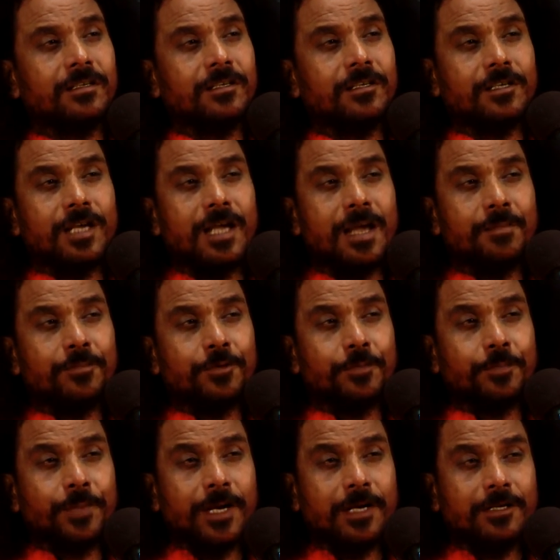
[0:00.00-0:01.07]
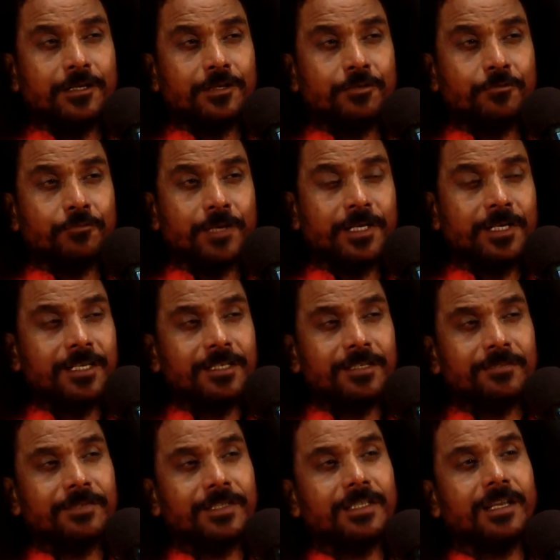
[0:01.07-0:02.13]
You have to practice oneness
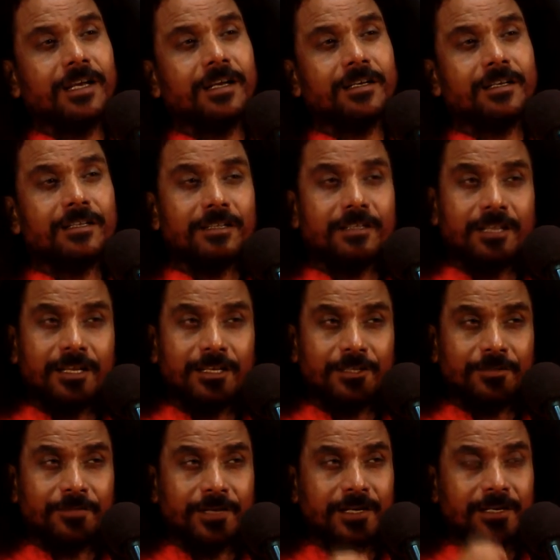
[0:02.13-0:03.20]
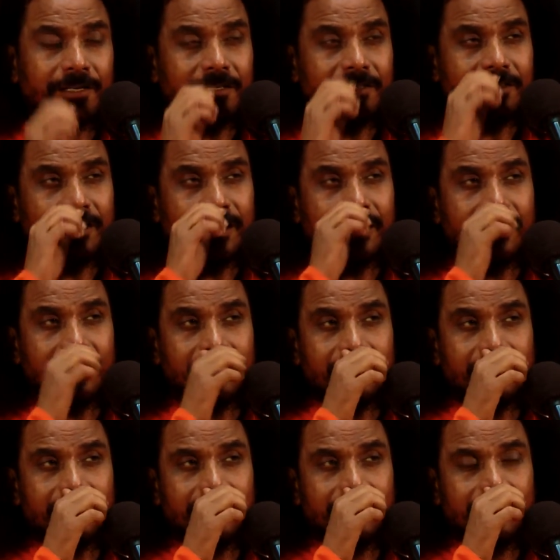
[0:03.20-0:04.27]
with that, then you will understand
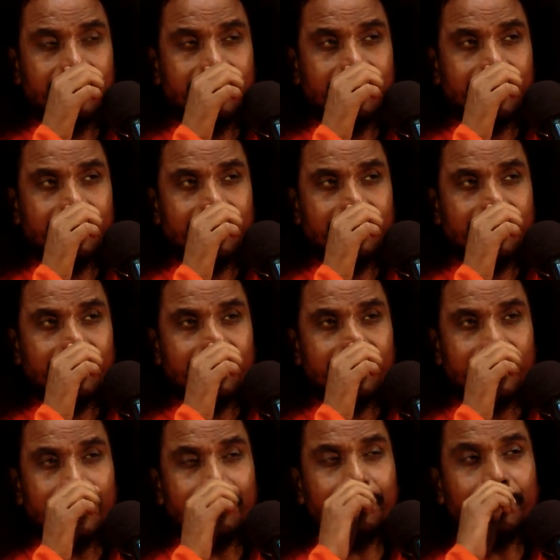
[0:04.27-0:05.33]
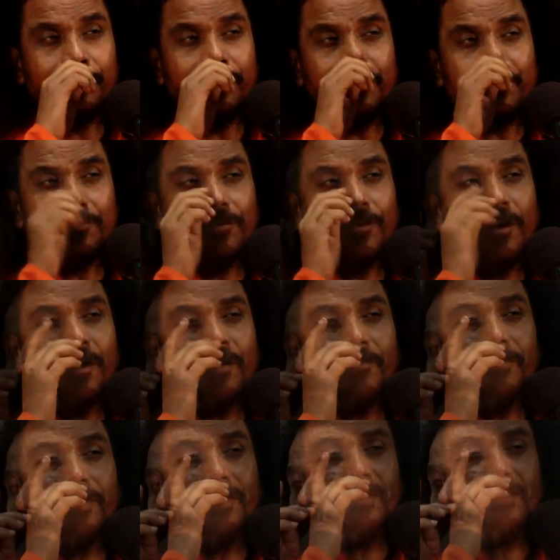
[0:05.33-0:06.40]
it. Therefore, we should not
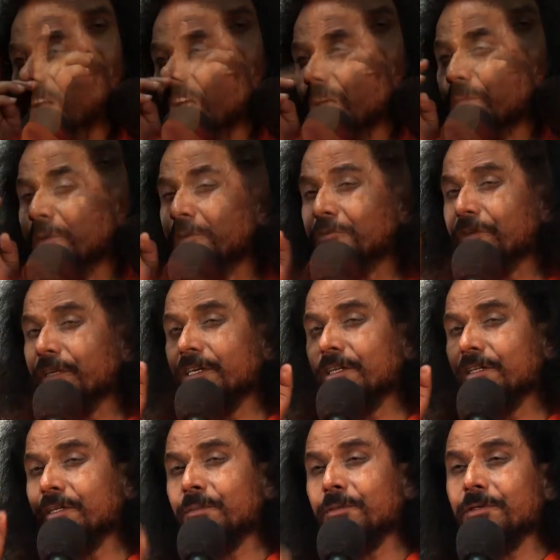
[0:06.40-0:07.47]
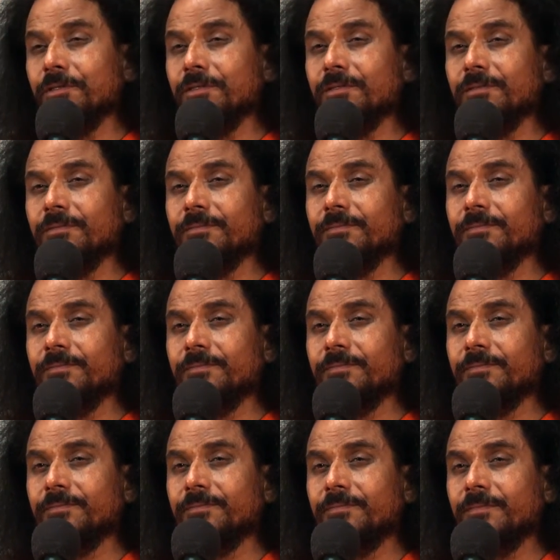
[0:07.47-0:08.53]
waste time in reading the books.
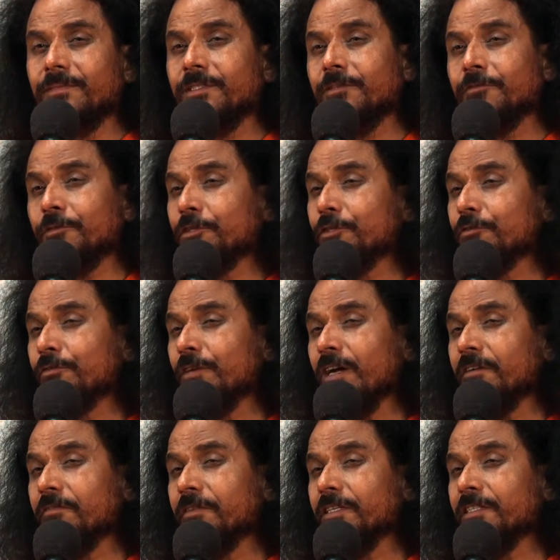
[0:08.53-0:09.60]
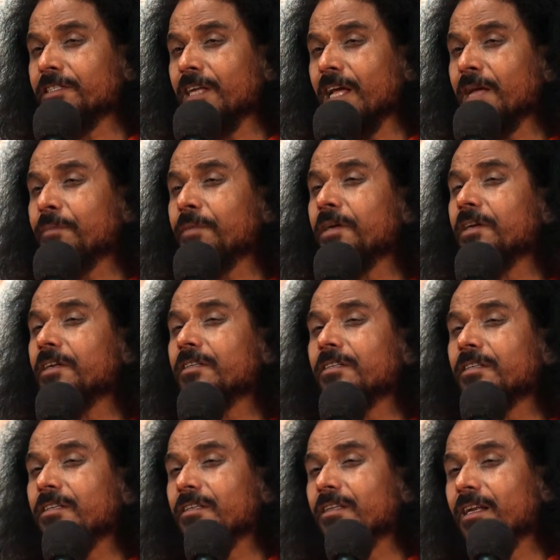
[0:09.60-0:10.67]
We should not waste time in
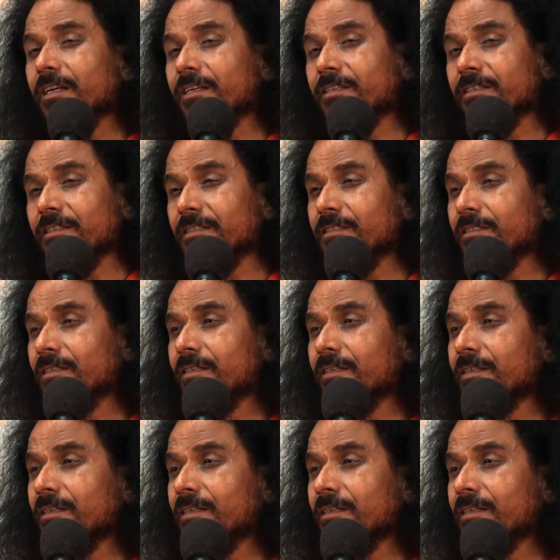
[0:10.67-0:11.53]
listening to the lectures.